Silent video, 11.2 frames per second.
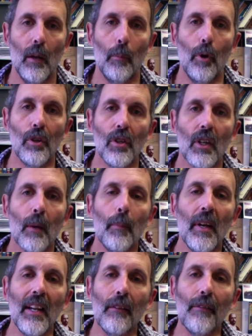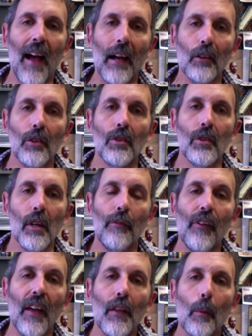pushed the competing factions to
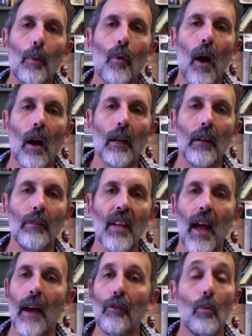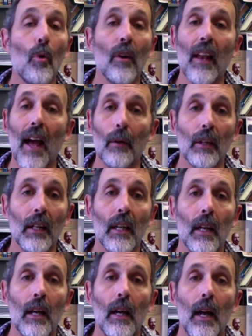defend their prerogatives ever more loudly
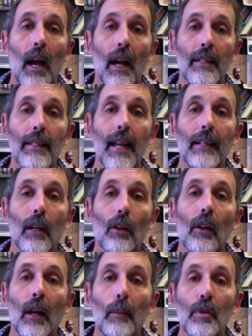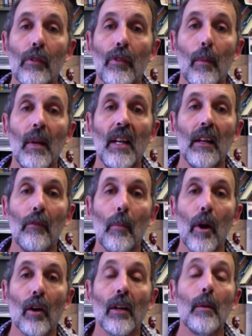and stake their claims over the meaning of
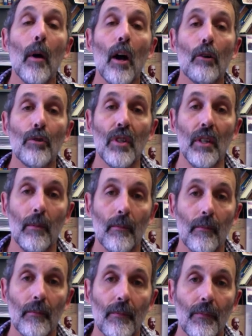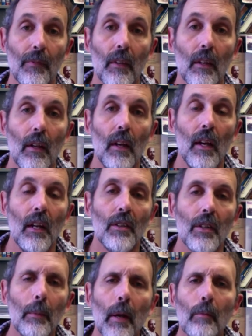American democracy.
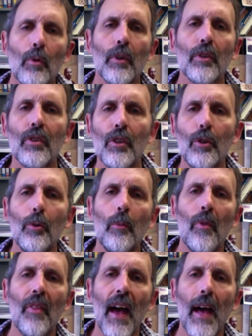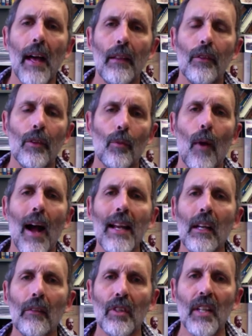Sometimes we assume that the
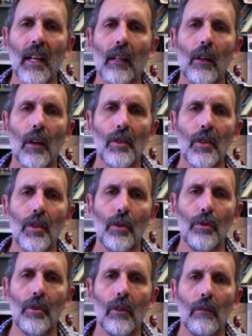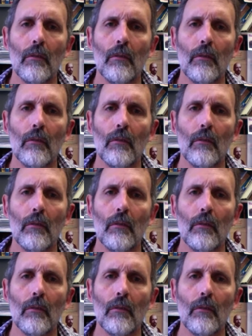writing of a second constitution,